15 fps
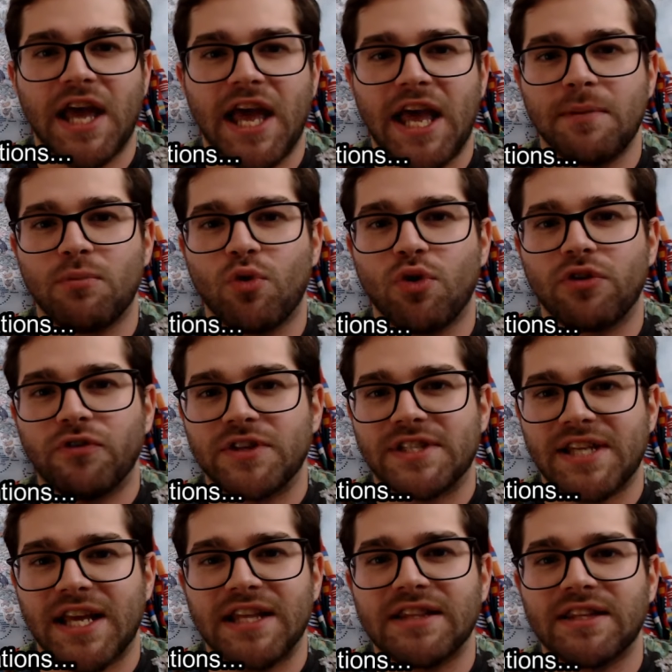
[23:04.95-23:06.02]
amorphous
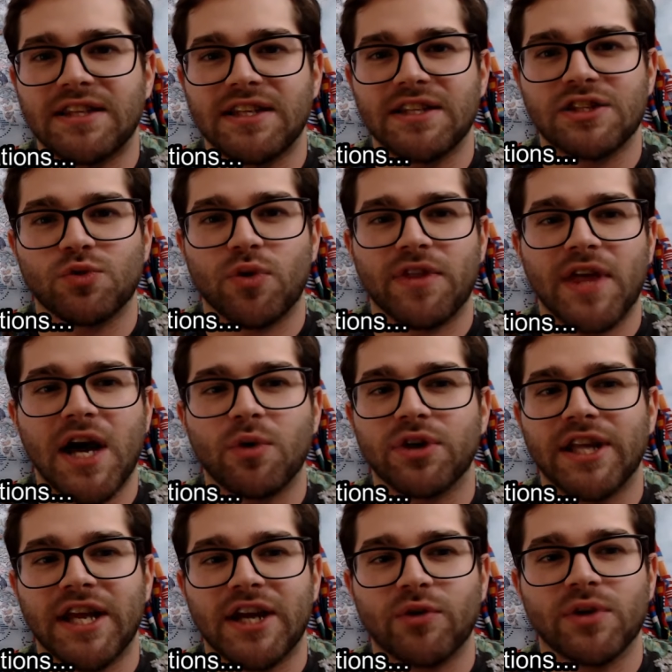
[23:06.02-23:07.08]
entities without
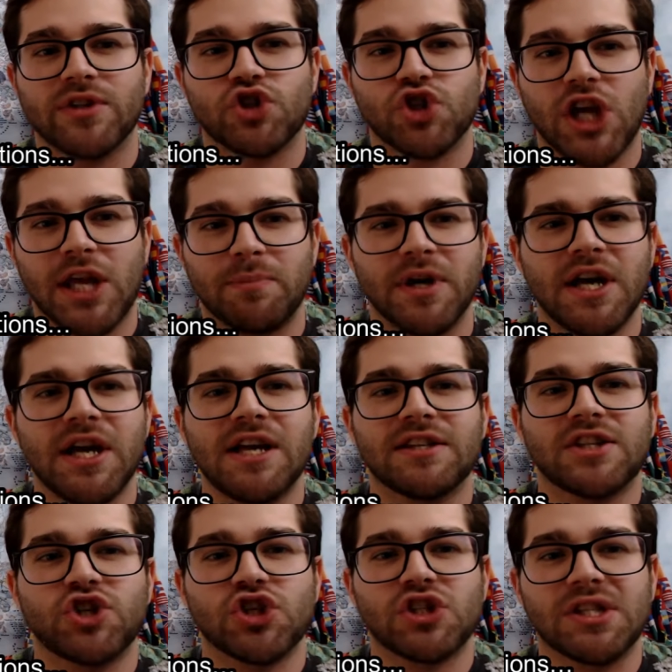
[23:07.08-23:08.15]
inherent shape,
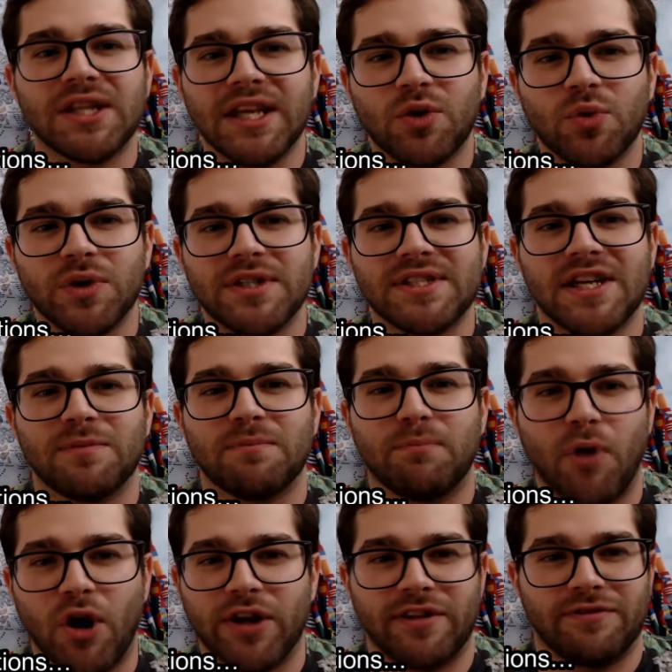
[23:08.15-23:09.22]
such as liquids and
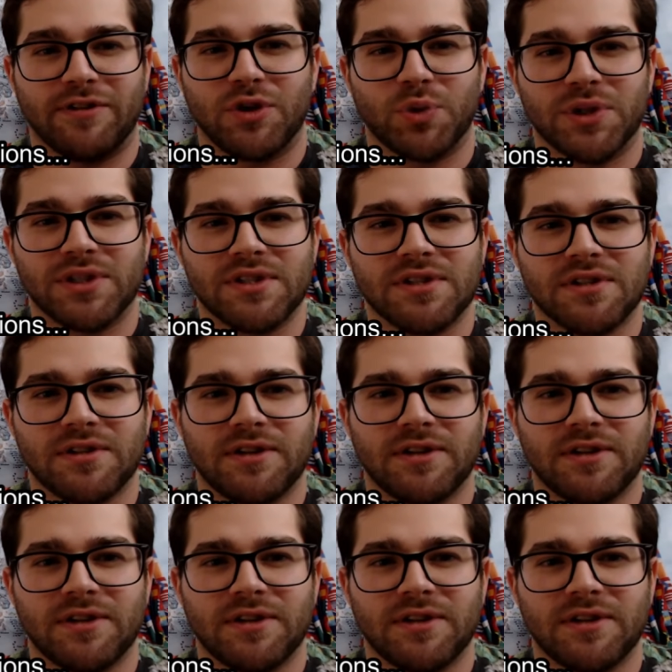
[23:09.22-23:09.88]
body fluids.